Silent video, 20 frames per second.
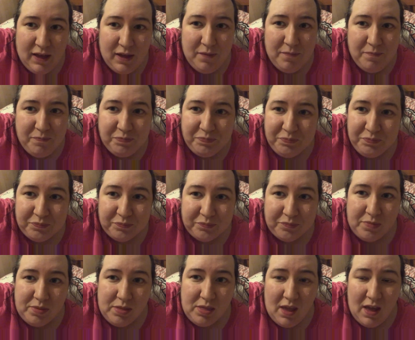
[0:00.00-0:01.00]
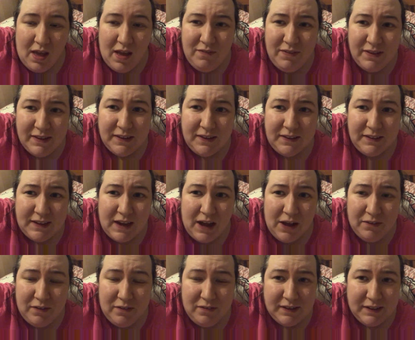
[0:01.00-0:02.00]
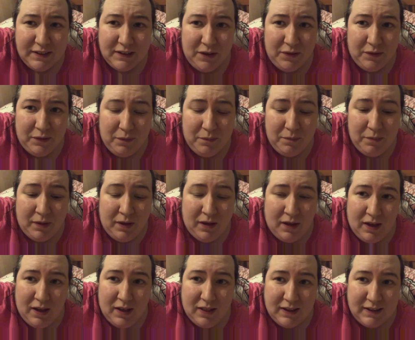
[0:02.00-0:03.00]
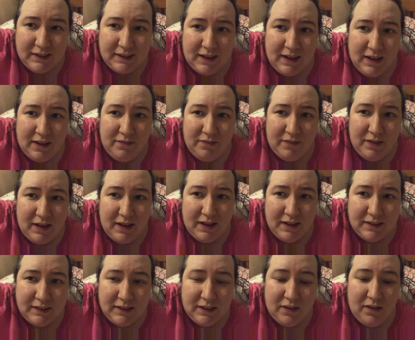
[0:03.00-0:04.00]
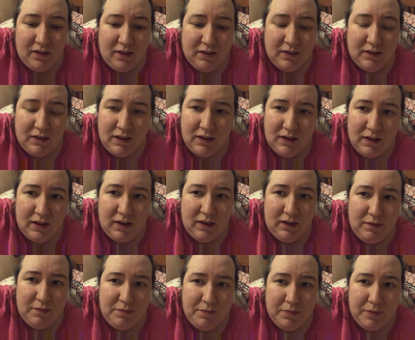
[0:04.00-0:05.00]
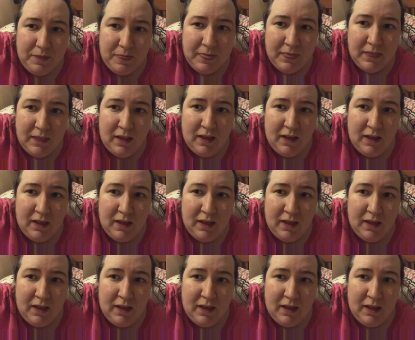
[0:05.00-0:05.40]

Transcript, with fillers: Um, if it's gone down or if it's gone up. They said if it's gone um,